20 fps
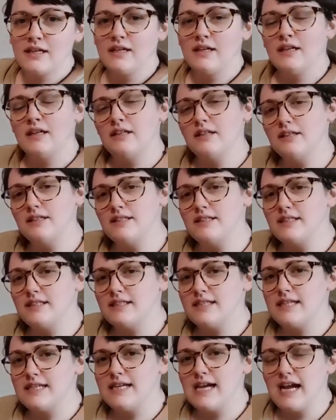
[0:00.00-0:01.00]
This is the
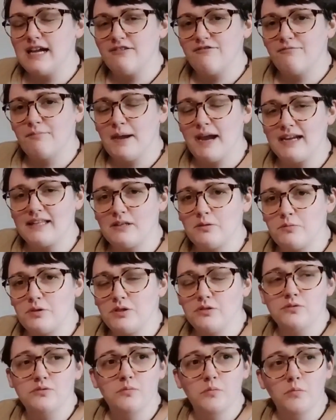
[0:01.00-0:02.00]
kind of pack that we use
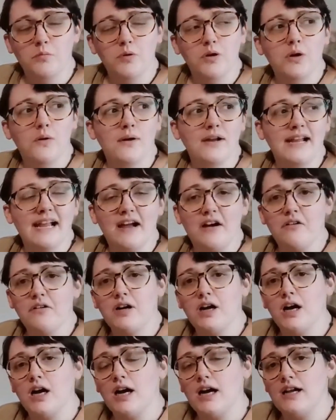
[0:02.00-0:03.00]
when we're going
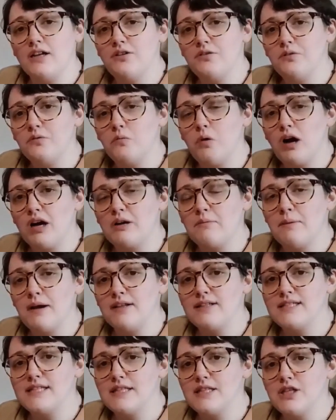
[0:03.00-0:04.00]
out doing walkabouts
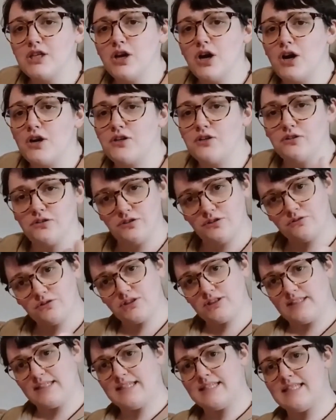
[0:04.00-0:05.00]
in the yard. You'll usually
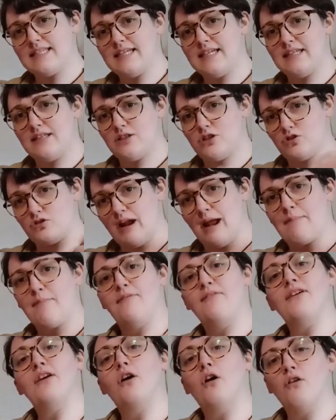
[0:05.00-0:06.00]
see the strap of
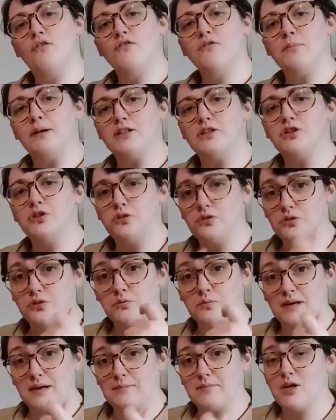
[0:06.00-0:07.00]
it over my shoulder when
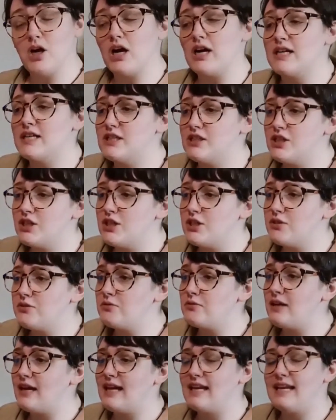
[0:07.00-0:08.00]
I'm talking to you, and it